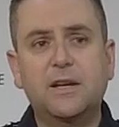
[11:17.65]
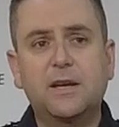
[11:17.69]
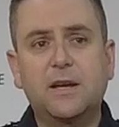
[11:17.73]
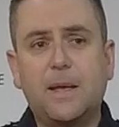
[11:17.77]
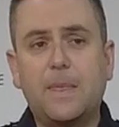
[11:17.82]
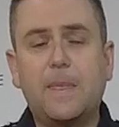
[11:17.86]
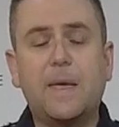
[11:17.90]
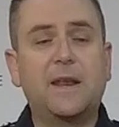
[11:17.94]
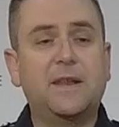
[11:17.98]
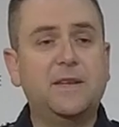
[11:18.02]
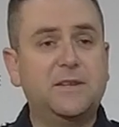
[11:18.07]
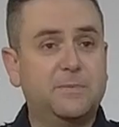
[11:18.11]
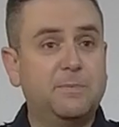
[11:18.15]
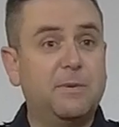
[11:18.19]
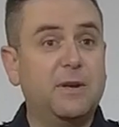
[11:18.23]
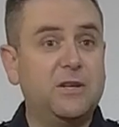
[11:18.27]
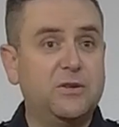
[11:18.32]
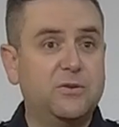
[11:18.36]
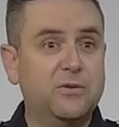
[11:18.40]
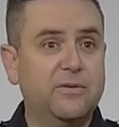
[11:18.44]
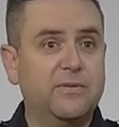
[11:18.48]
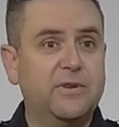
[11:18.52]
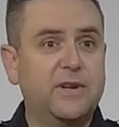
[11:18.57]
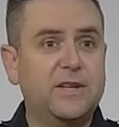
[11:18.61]
and that is being
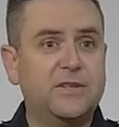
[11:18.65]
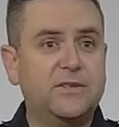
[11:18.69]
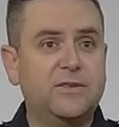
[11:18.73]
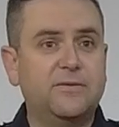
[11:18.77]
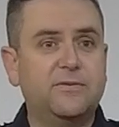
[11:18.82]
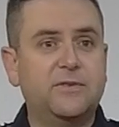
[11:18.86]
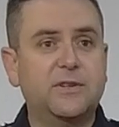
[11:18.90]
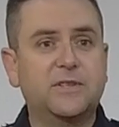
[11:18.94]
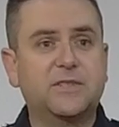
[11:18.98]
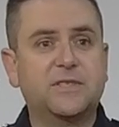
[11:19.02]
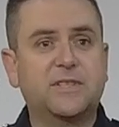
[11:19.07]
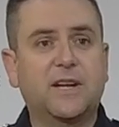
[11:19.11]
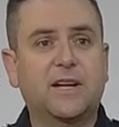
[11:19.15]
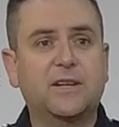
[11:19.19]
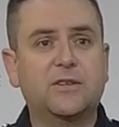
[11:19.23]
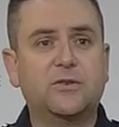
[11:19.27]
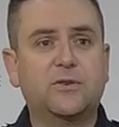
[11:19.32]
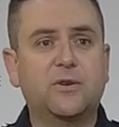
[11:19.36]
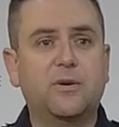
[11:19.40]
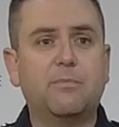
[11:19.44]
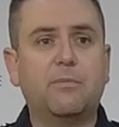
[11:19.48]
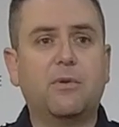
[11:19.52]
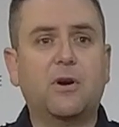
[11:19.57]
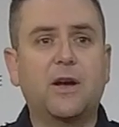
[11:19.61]
driven, as you've just touched
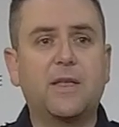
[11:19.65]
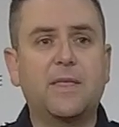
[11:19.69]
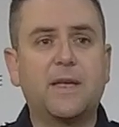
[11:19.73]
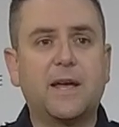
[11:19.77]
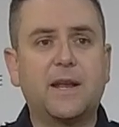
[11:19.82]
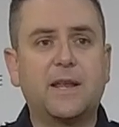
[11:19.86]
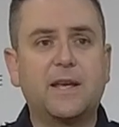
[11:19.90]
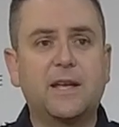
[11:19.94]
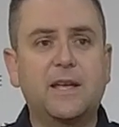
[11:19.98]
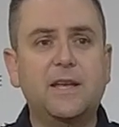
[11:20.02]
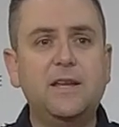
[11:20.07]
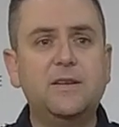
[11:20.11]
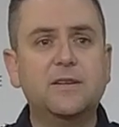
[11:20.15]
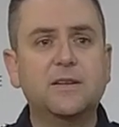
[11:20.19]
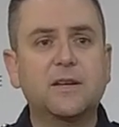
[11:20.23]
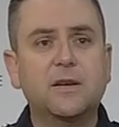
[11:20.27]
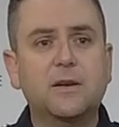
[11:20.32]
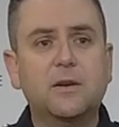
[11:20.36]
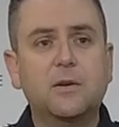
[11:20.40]
on, by that heat.